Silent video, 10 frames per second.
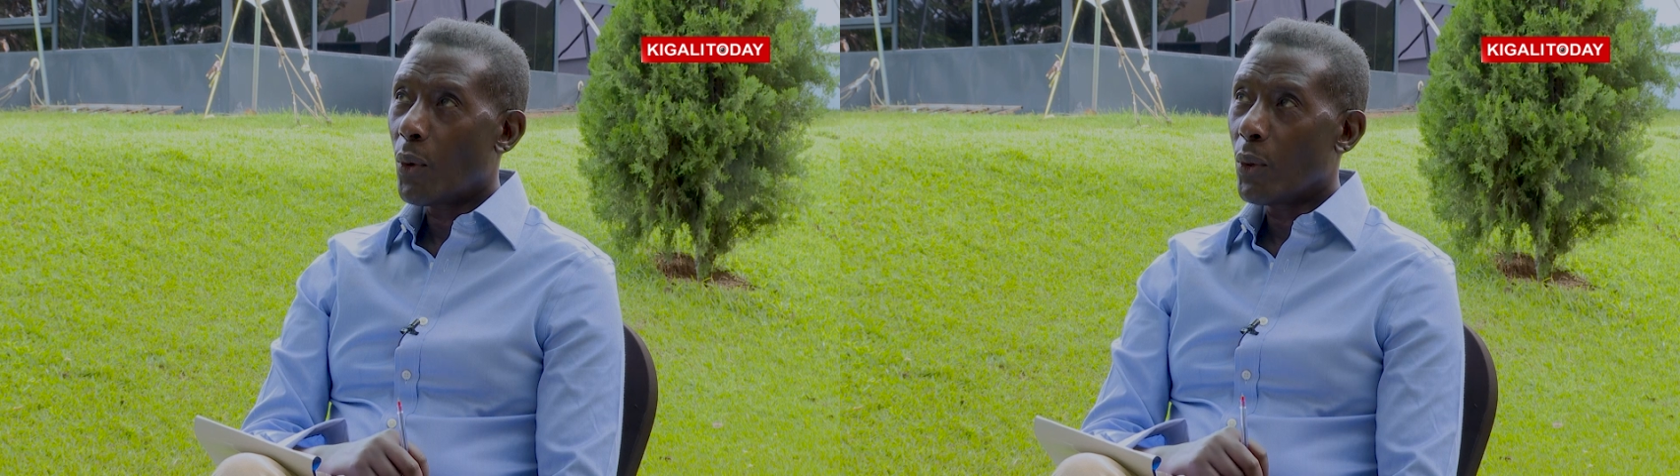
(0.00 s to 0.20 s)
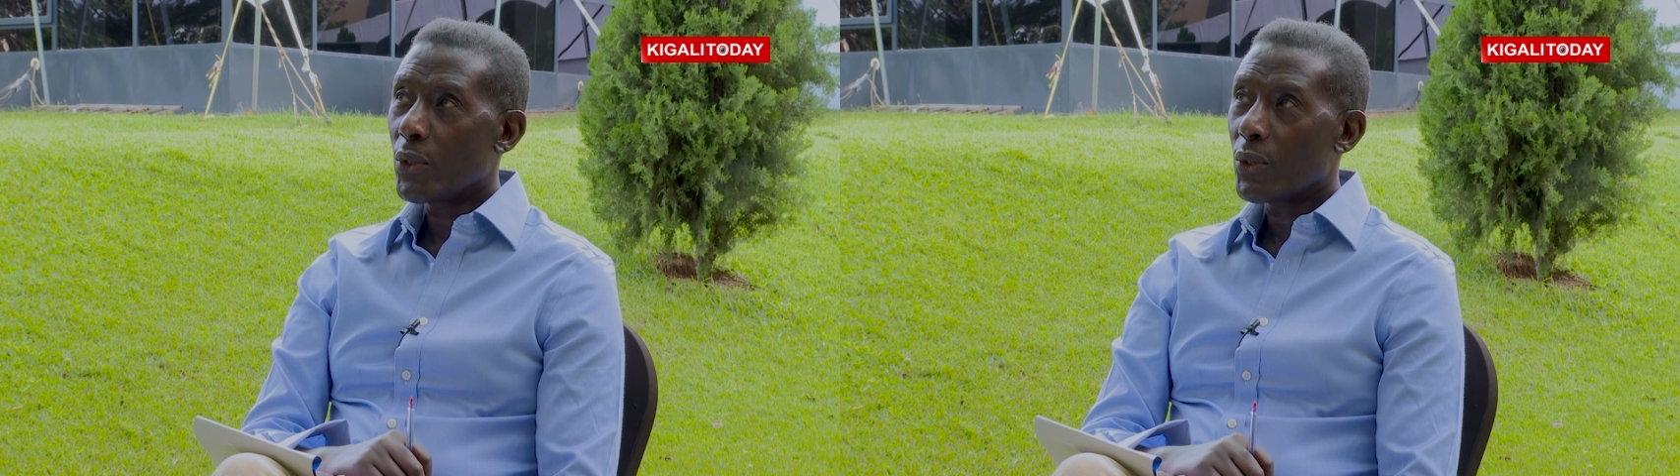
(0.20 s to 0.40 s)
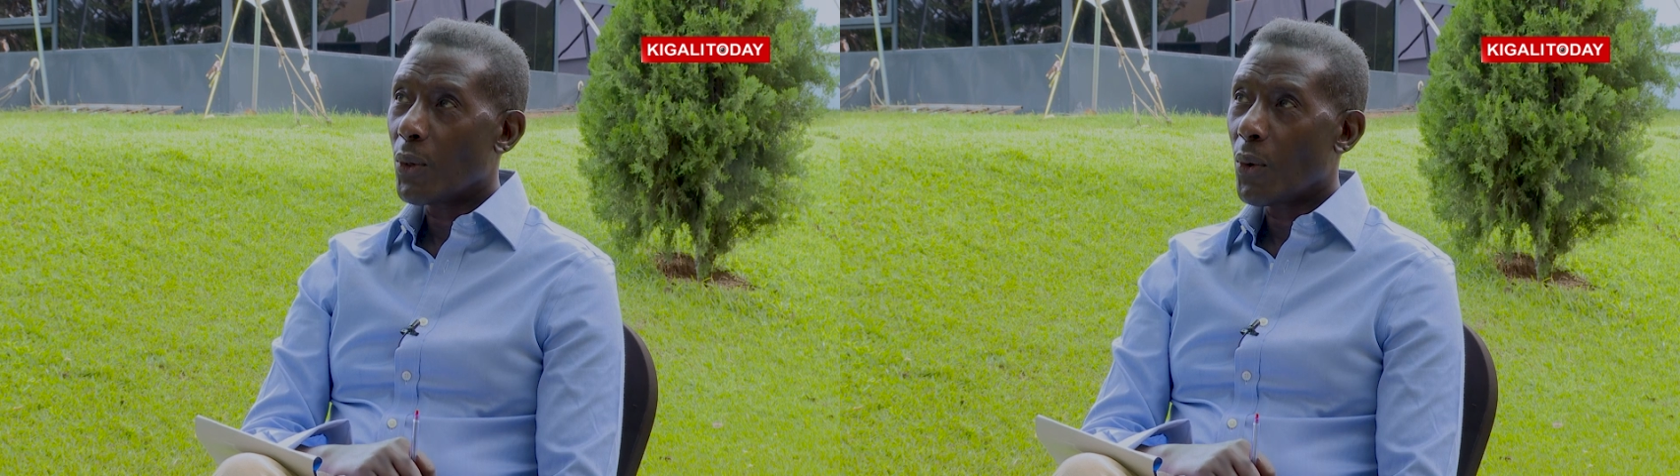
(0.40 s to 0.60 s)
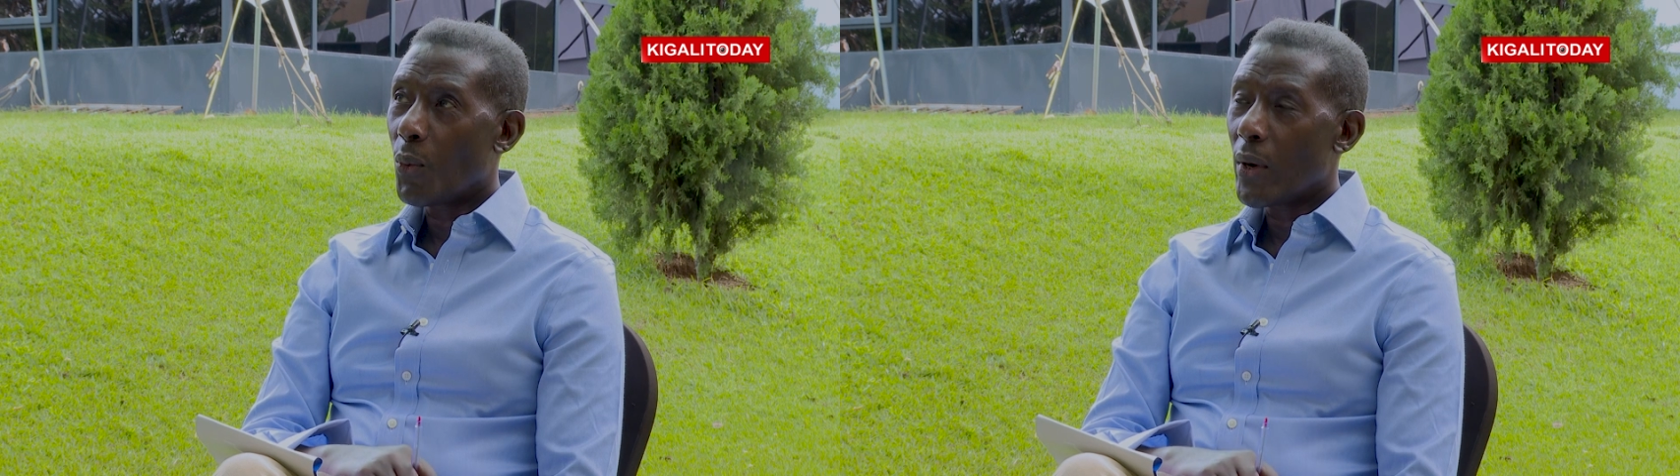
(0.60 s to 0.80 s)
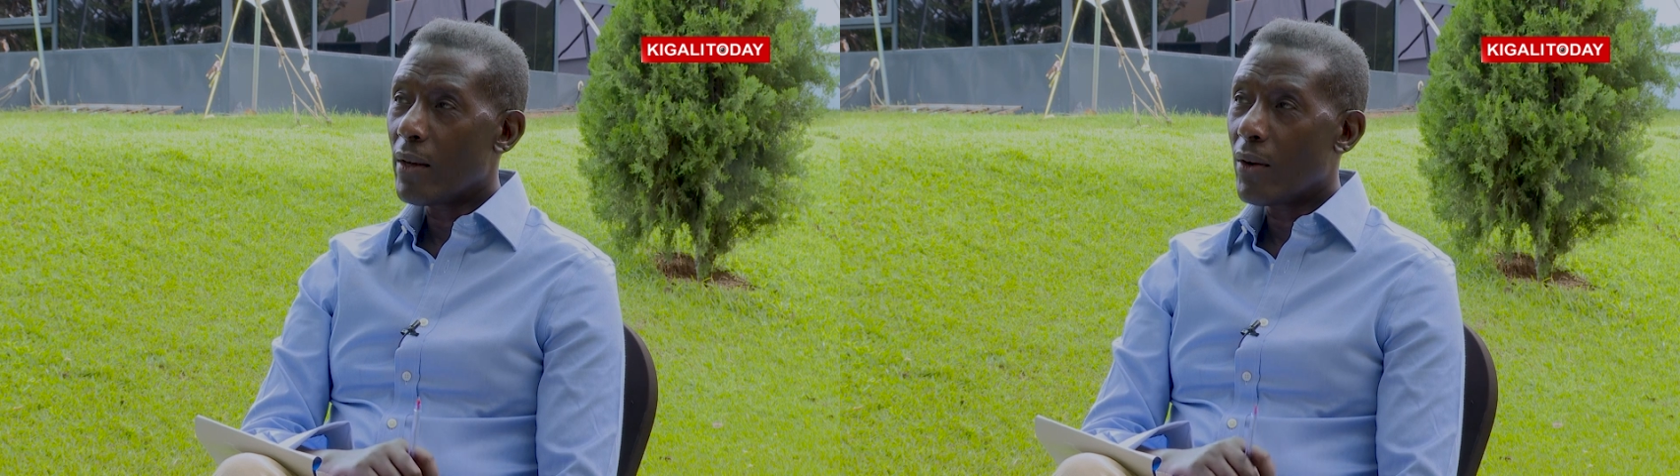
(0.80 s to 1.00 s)
also
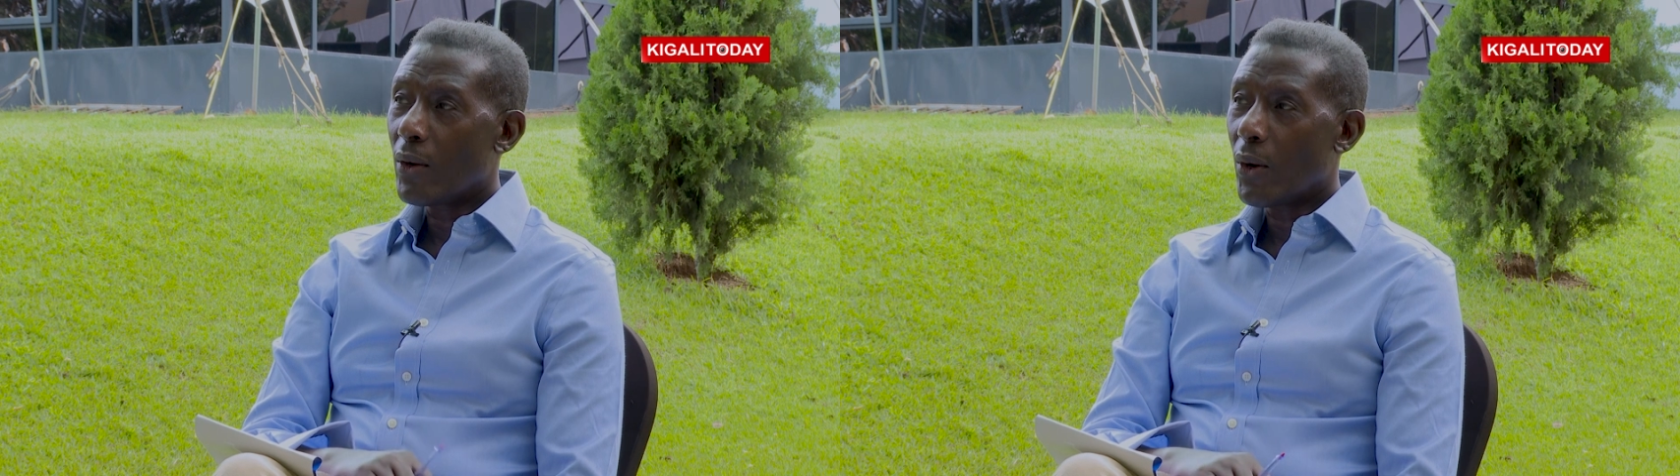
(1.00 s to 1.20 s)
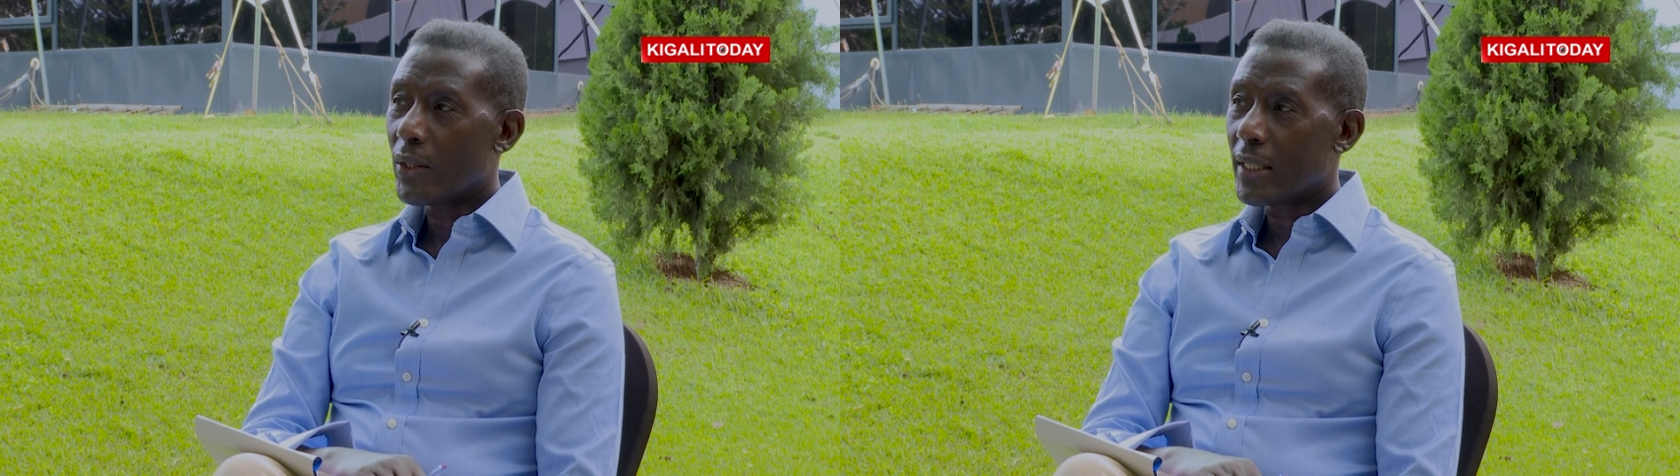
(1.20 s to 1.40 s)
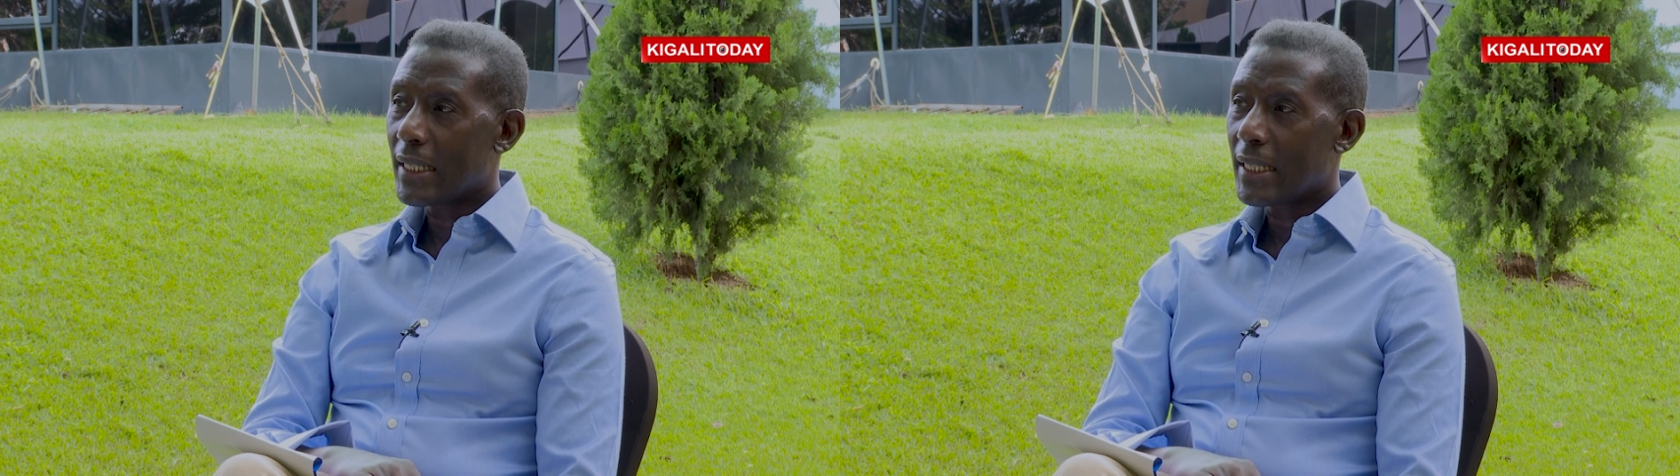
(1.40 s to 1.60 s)
whether or not,